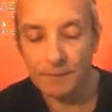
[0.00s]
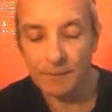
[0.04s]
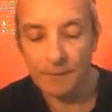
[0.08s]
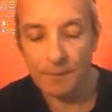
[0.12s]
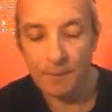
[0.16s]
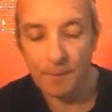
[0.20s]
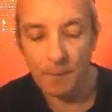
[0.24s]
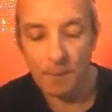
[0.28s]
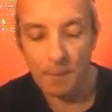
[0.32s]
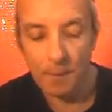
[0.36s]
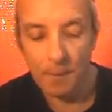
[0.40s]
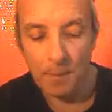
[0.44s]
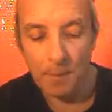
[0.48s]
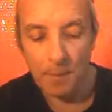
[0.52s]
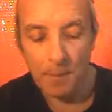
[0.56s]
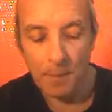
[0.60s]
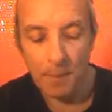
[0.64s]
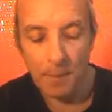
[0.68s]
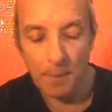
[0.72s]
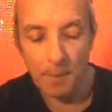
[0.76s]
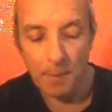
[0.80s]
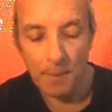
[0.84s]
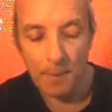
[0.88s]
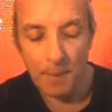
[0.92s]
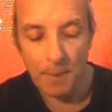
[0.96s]

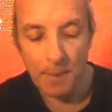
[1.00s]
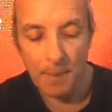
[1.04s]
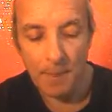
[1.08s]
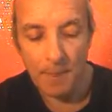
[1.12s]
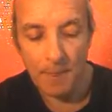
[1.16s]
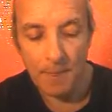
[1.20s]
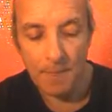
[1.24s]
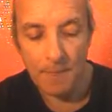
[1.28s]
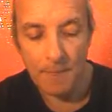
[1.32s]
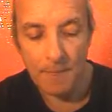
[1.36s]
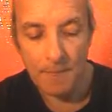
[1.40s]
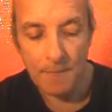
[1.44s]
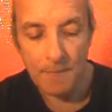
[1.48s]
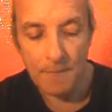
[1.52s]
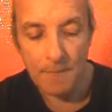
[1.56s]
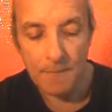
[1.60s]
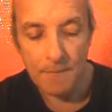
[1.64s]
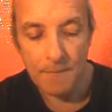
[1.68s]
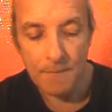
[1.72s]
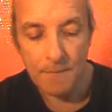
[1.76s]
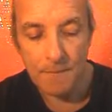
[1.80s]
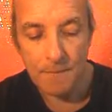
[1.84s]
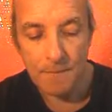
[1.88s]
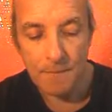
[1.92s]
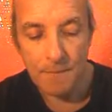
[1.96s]

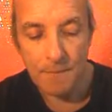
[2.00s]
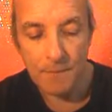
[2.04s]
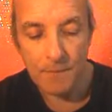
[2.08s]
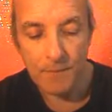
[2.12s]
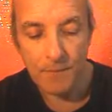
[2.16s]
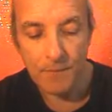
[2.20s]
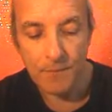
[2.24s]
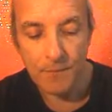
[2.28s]
(no one is talking)